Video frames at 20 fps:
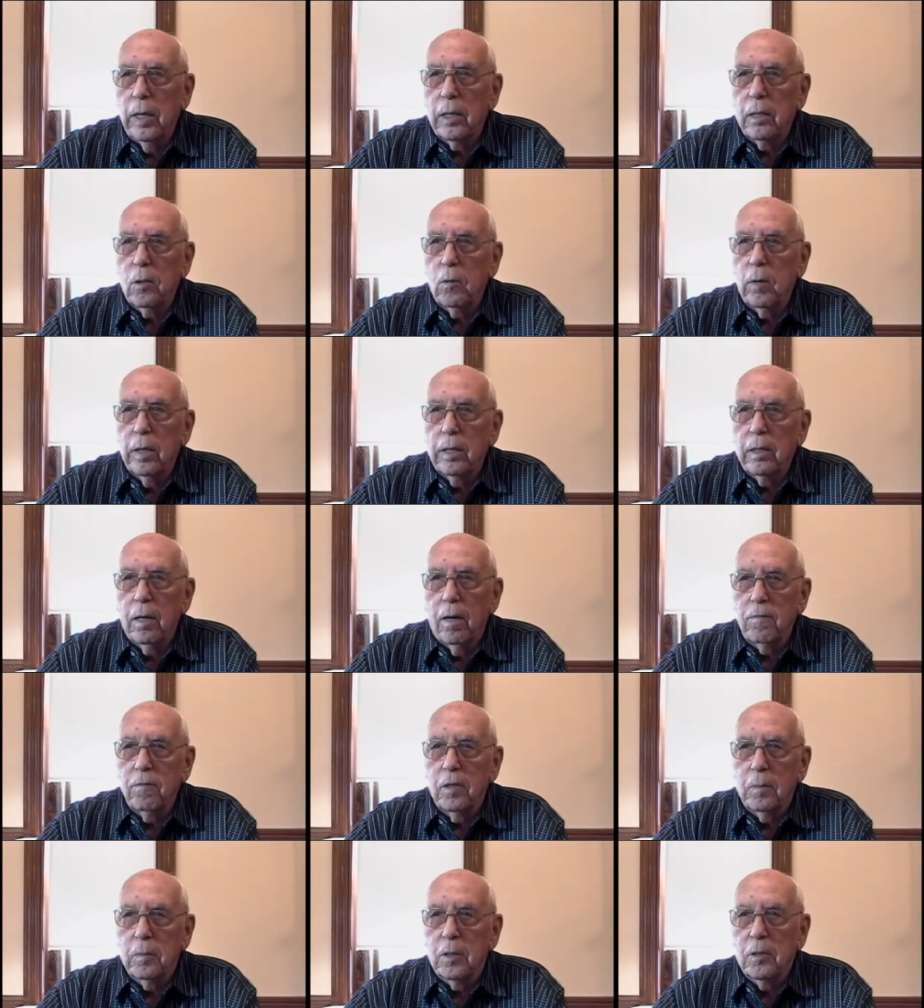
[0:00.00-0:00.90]
had it quite
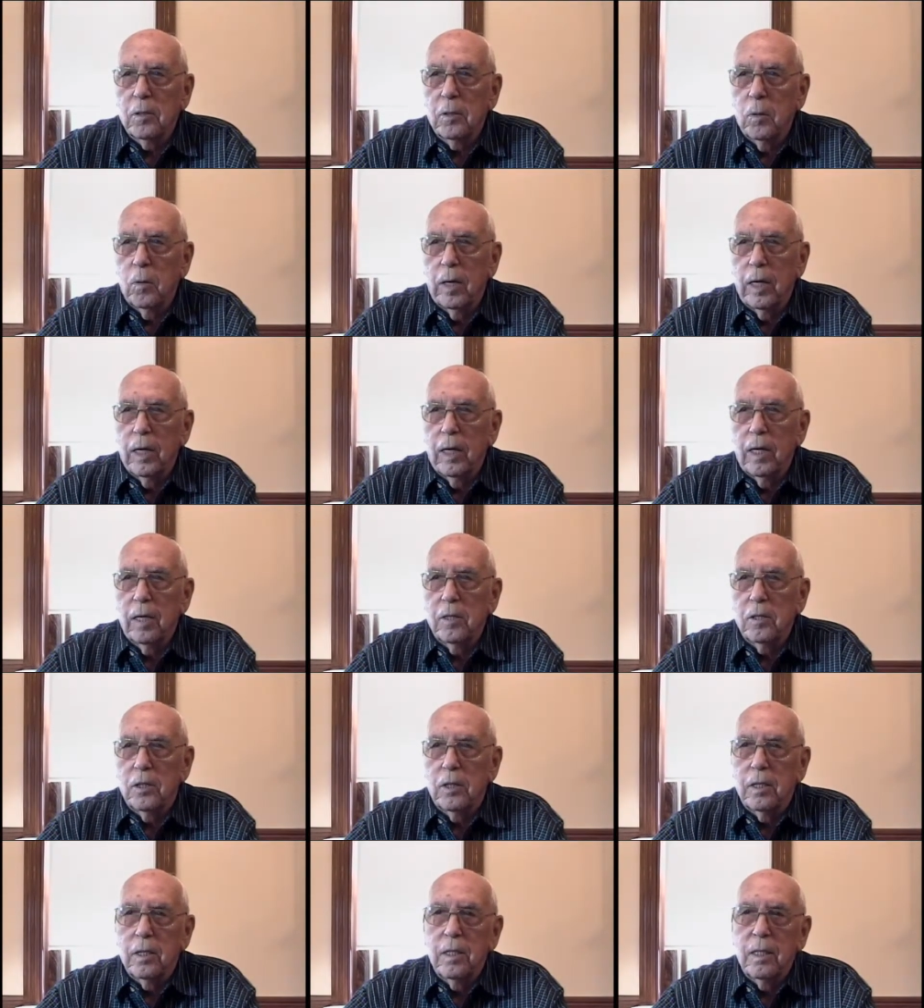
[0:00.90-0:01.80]
comfortable, quite
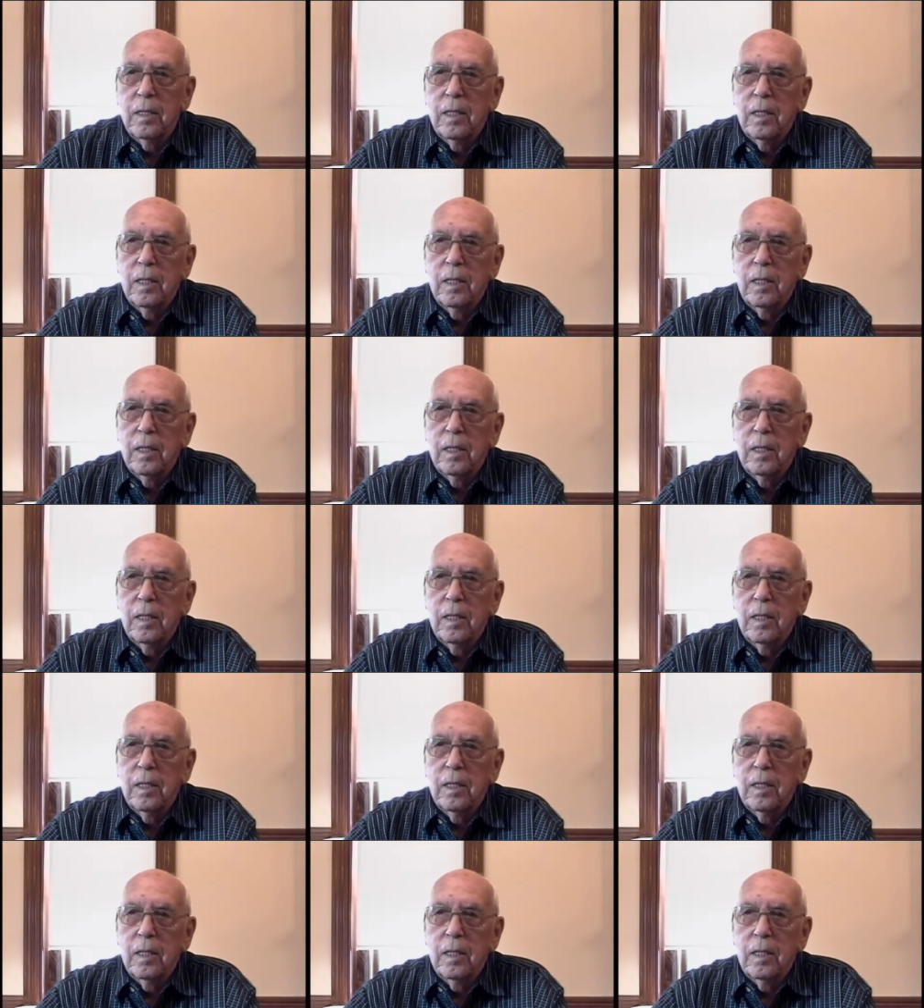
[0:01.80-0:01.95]
honestly.